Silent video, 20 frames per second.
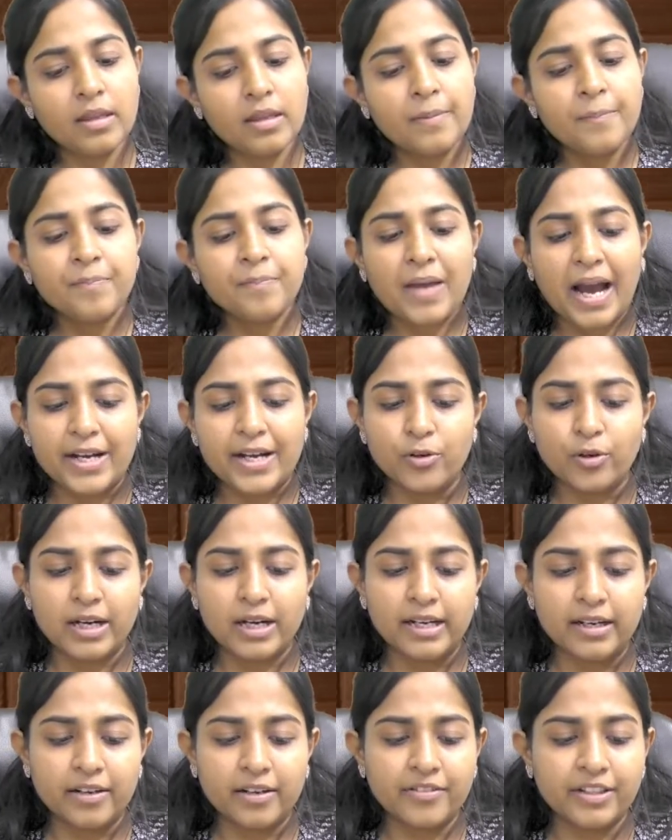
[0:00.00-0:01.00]
Are you
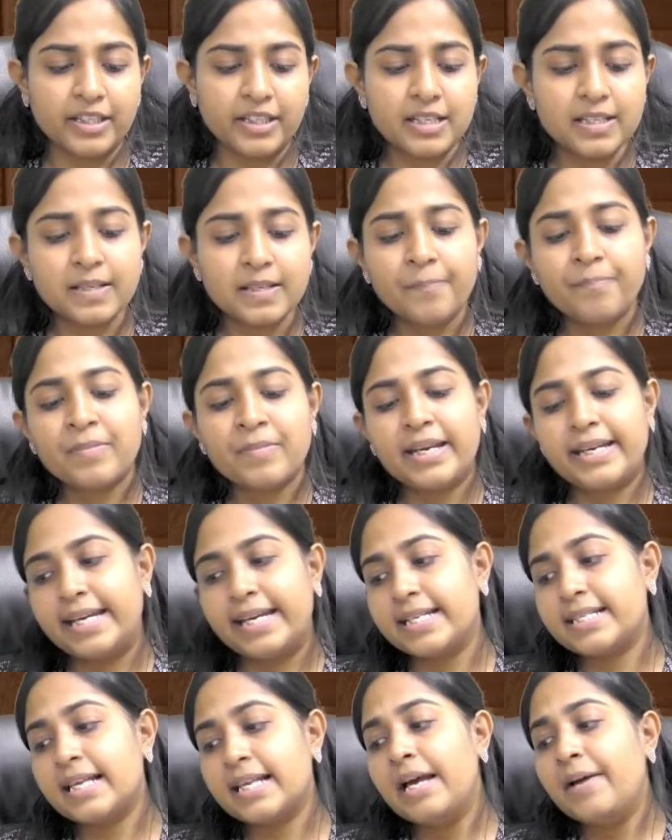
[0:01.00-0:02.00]
clear with this? Yes.
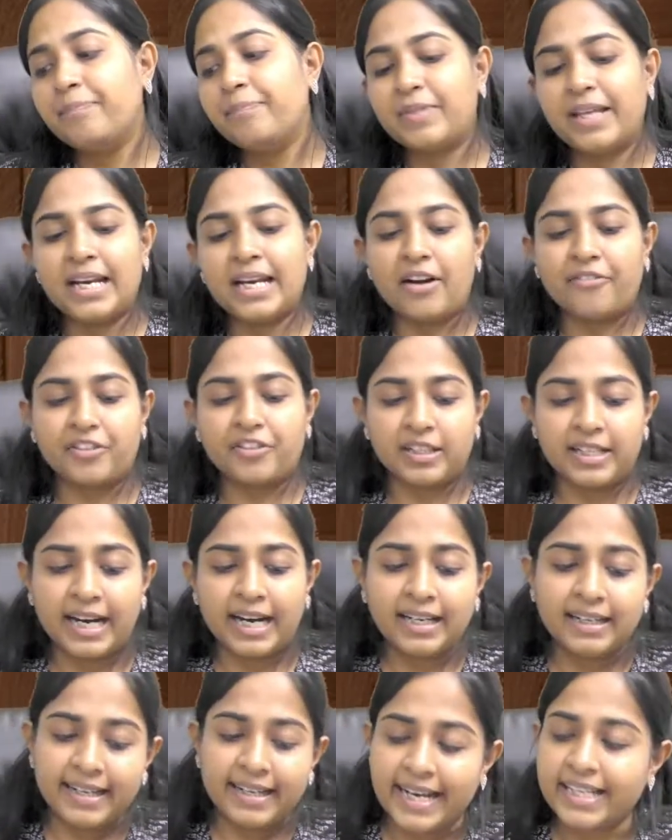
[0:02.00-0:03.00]
Then after that,
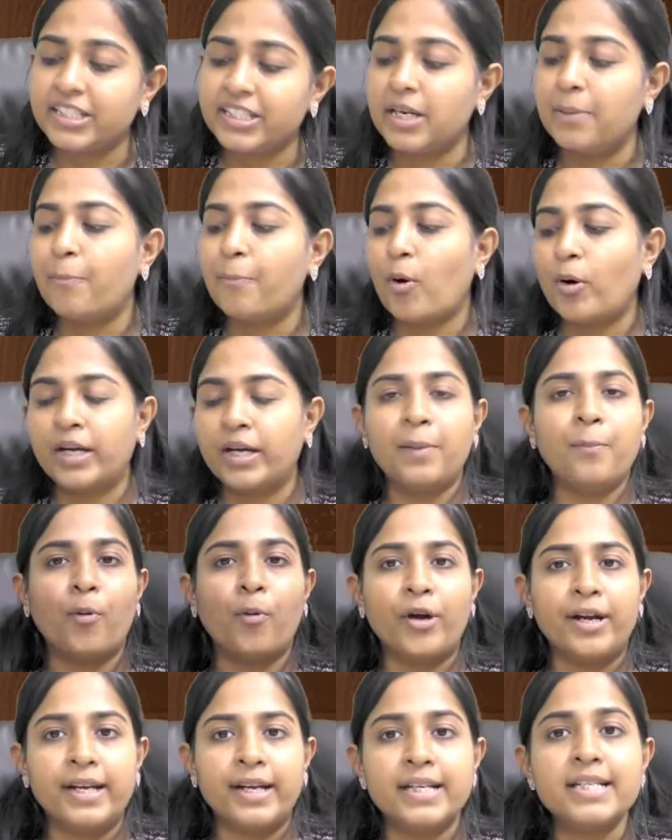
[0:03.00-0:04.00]
next important point
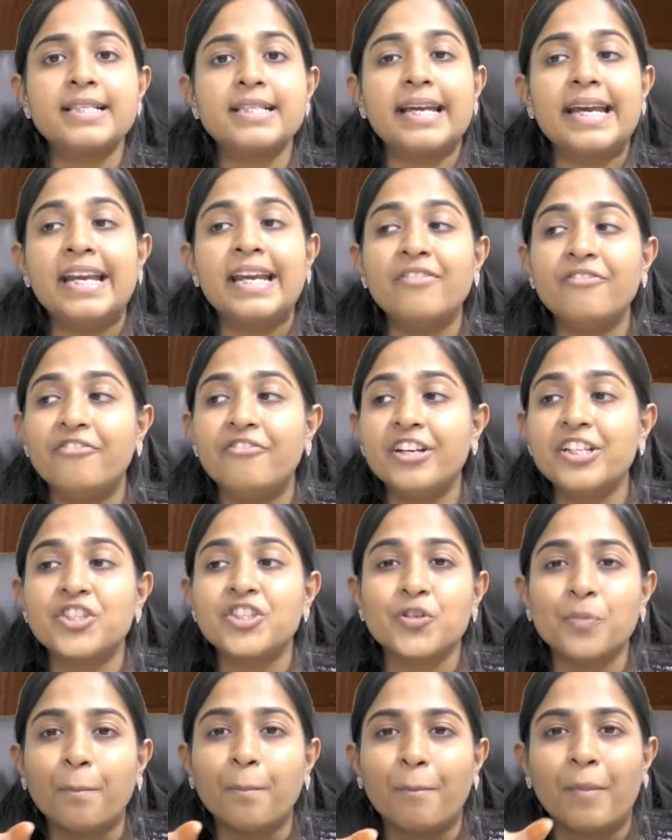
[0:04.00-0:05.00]
is in which
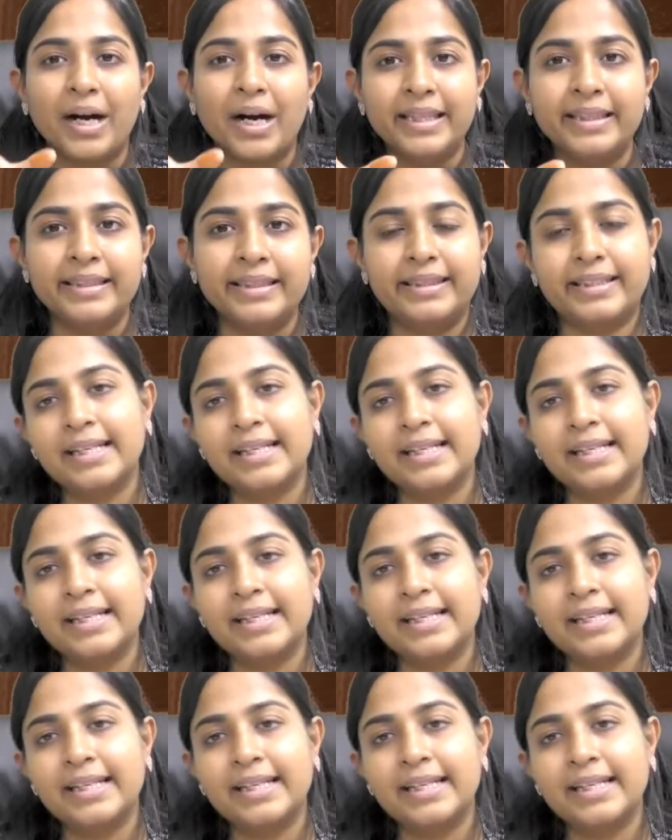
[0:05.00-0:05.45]
month,